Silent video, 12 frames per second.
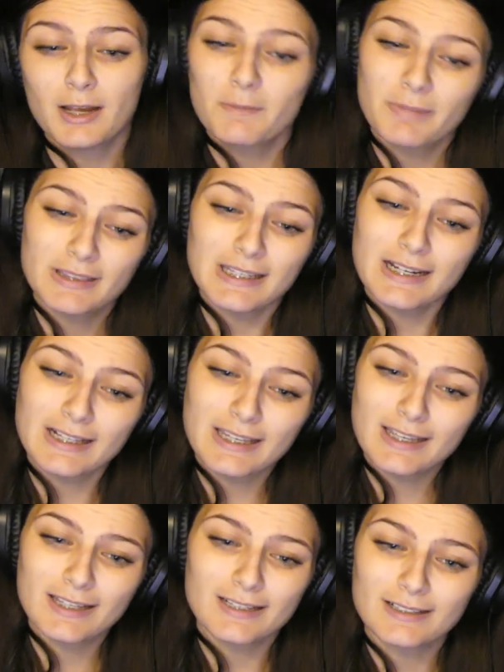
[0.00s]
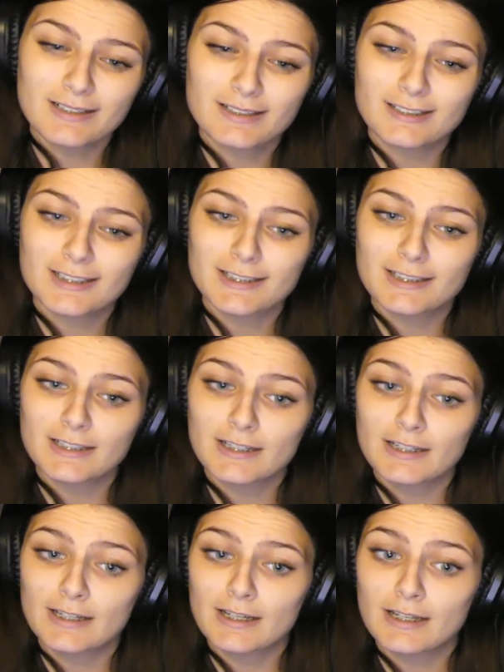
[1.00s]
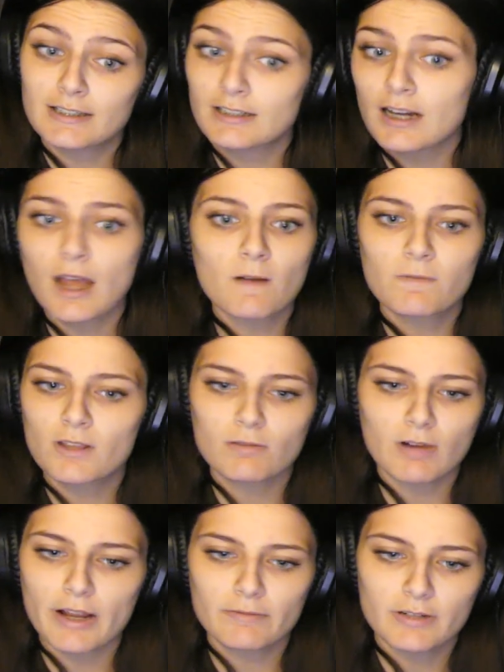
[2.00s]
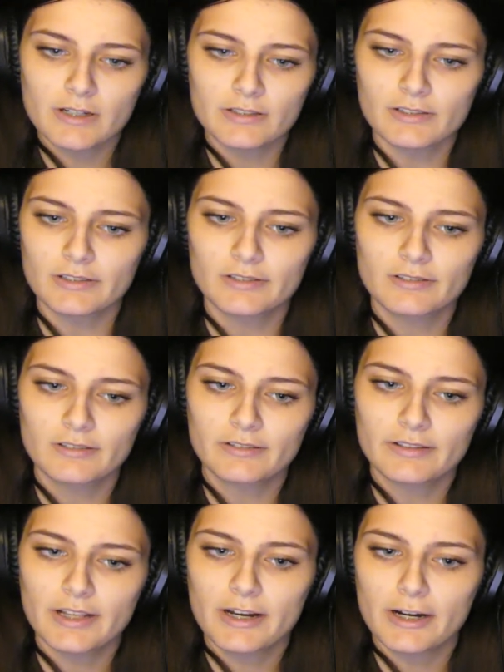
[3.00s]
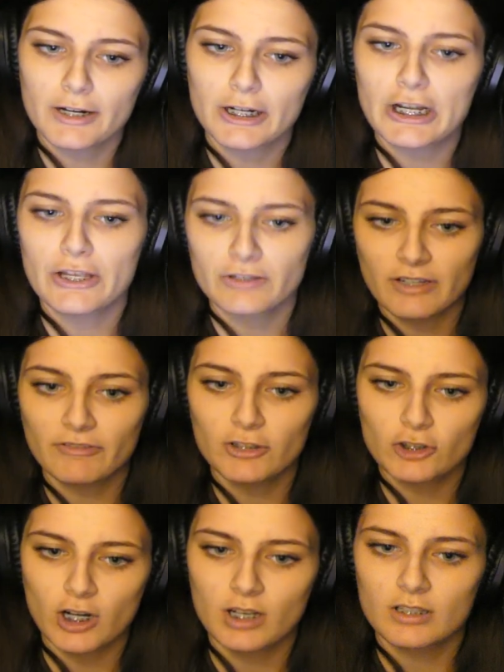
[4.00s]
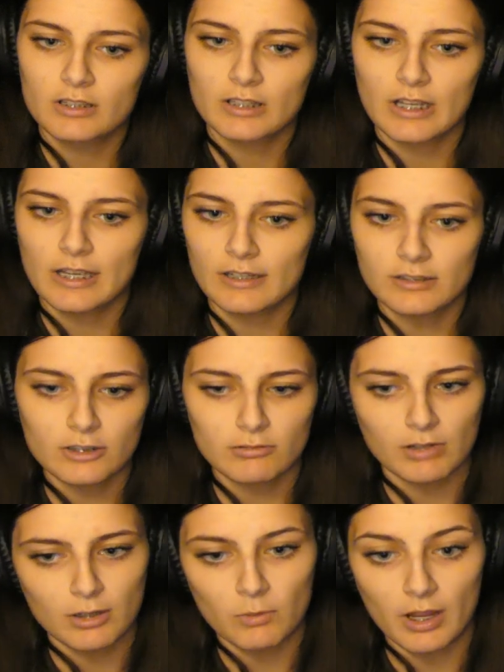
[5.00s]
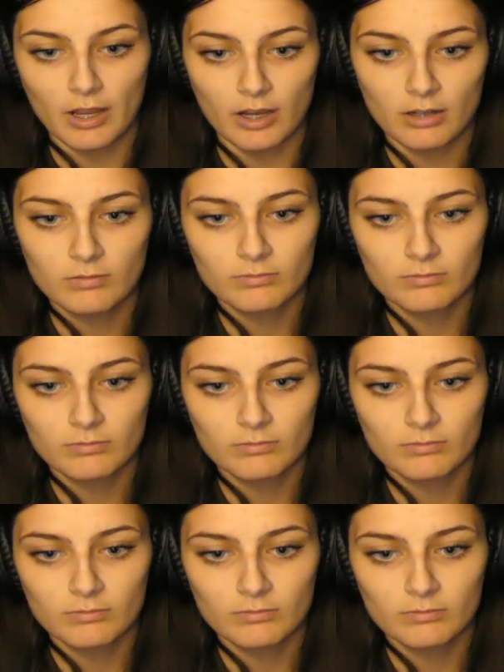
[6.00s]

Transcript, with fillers: But then again, it's not for the right reason. They're gonna use it for drugs and to run away.